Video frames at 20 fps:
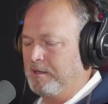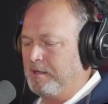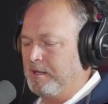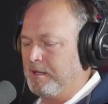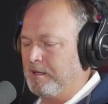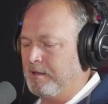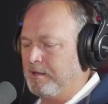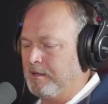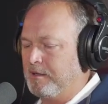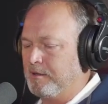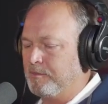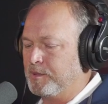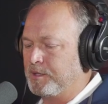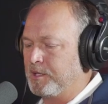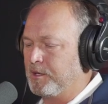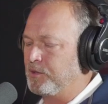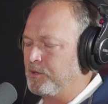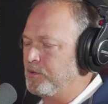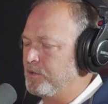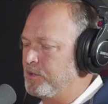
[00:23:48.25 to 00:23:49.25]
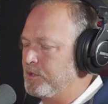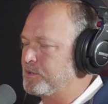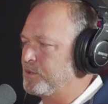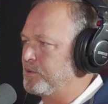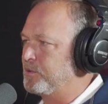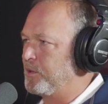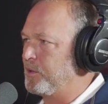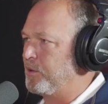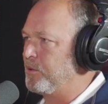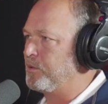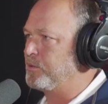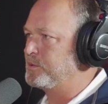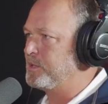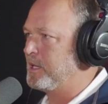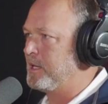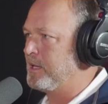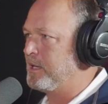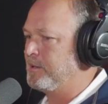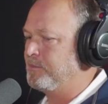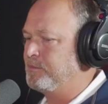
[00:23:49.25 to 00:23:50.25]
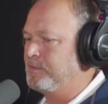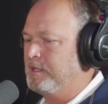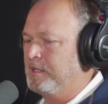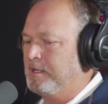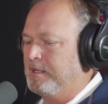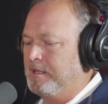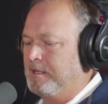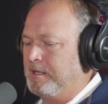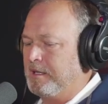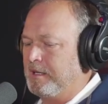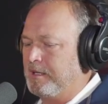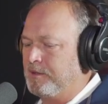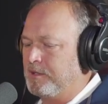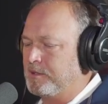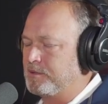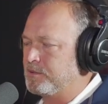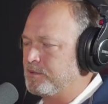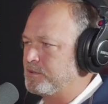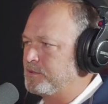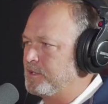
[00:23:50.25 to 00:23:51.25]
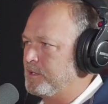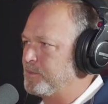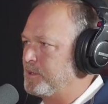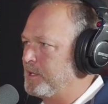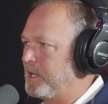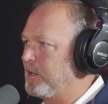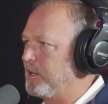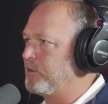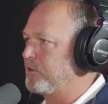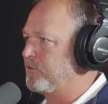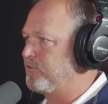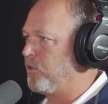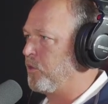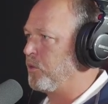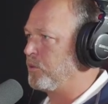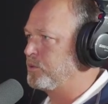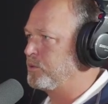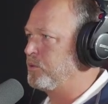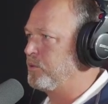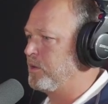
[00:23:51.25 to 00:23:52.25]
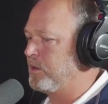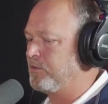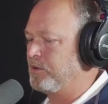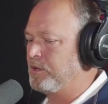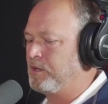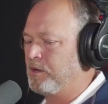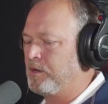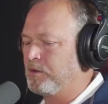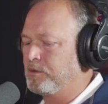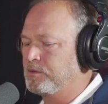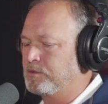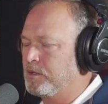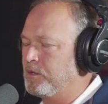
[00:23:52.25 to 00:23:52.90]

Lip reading: And but they're doing this on their own time, and this is something they look forward to every year.